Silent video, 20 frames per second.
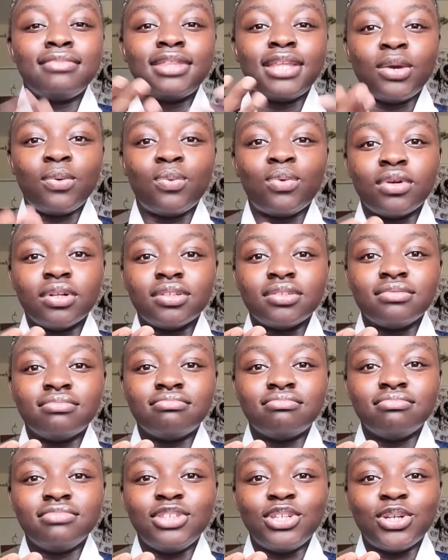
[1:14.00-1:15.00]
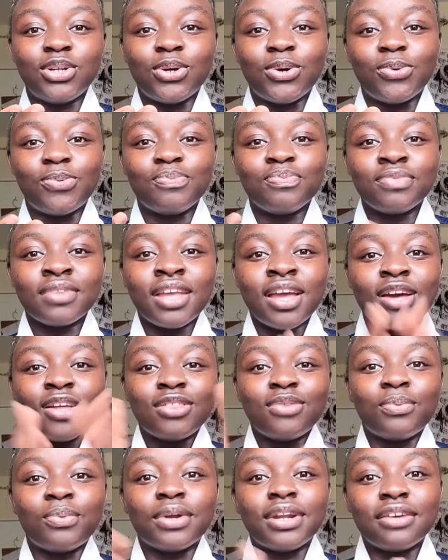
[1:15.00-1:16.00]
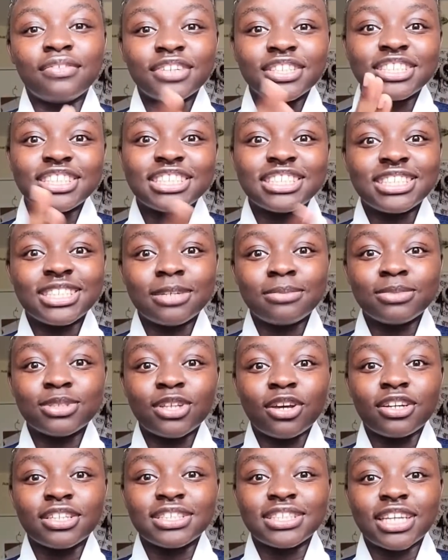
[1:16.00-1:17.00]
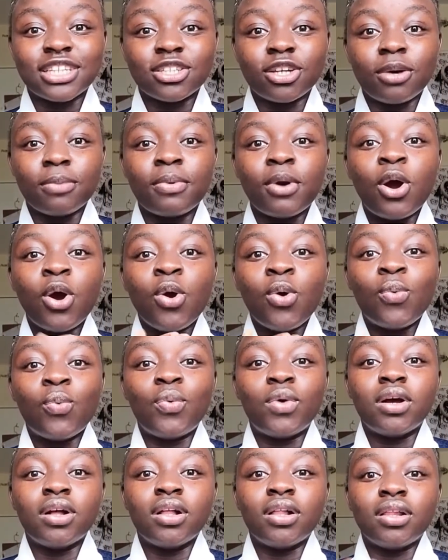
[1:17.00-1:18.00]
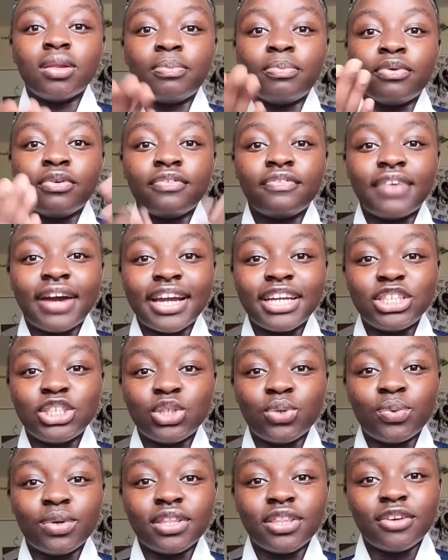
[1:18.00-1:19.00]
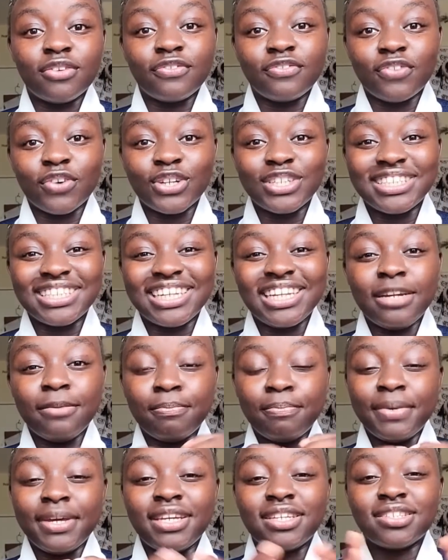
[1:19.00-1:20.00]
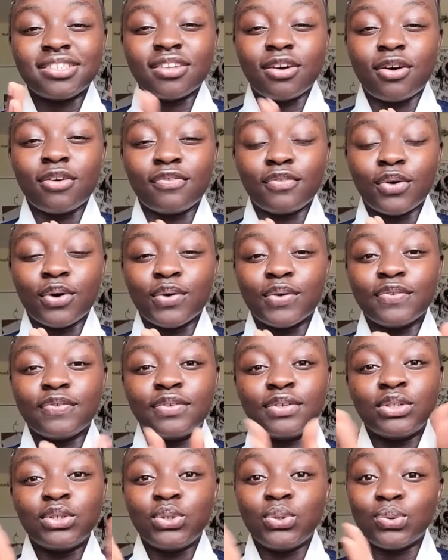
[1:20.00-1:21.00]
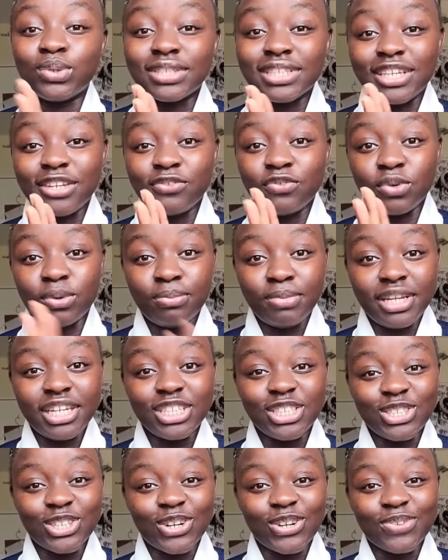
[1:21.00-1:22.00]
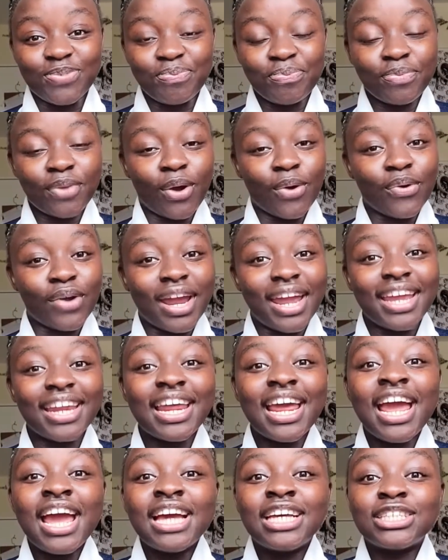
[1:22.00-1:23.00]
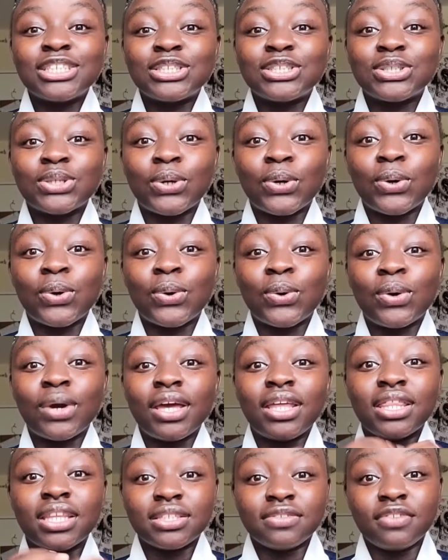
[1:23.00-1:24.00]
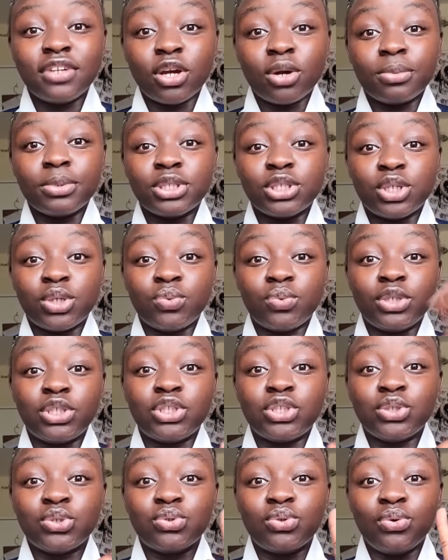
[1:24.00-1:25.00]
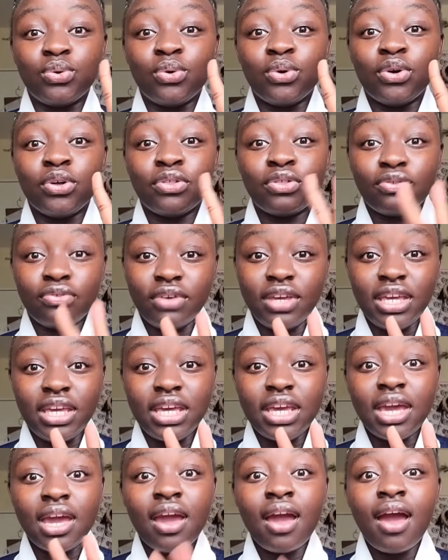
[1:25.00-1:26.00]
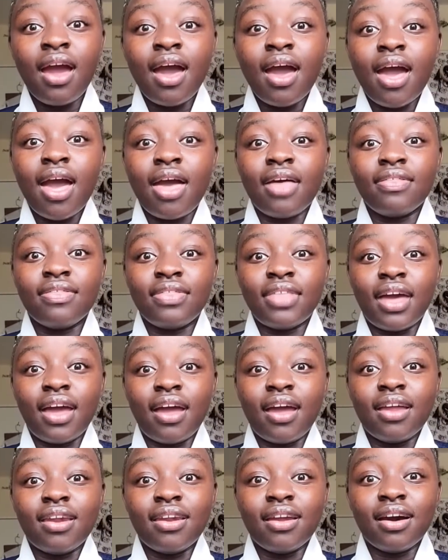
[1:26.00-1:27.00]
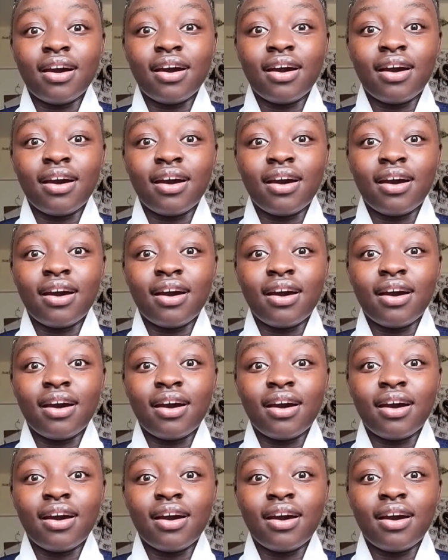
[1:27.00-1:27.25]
they will, you know, whatever systems are set up will provide you with the funding based off of those information. All right, so in this video I'll be sharing with you three, and then